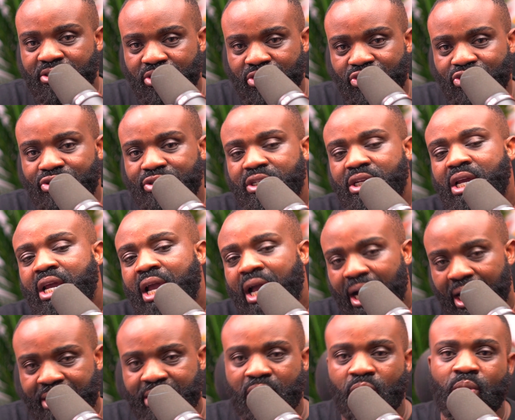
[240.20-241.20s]
industry,
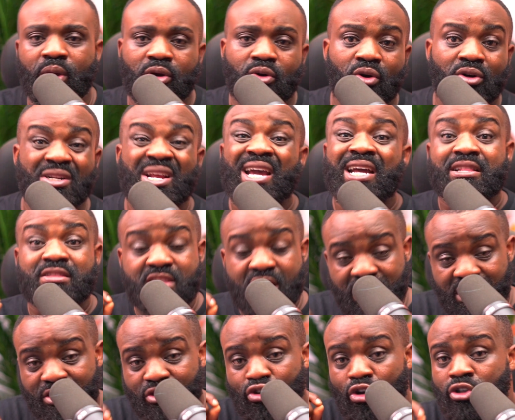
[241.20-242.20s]
and then we go on.
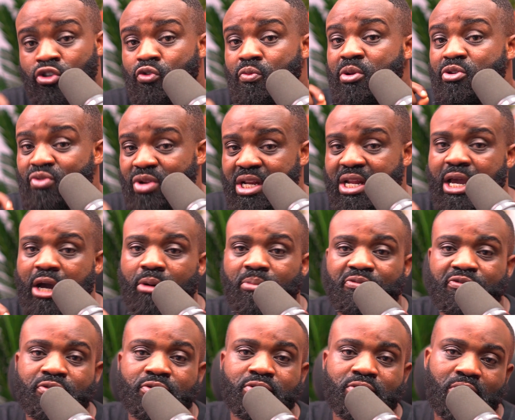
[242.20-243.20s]
This is going to be really
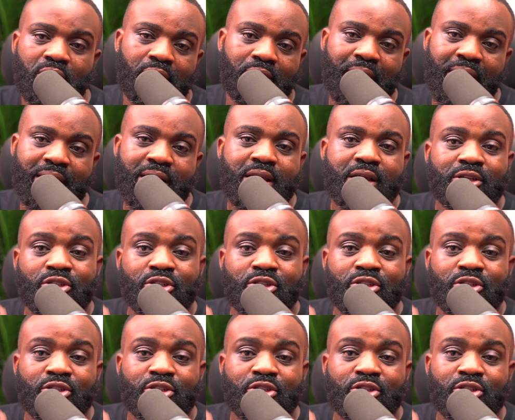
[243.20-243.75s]
helpful. All right.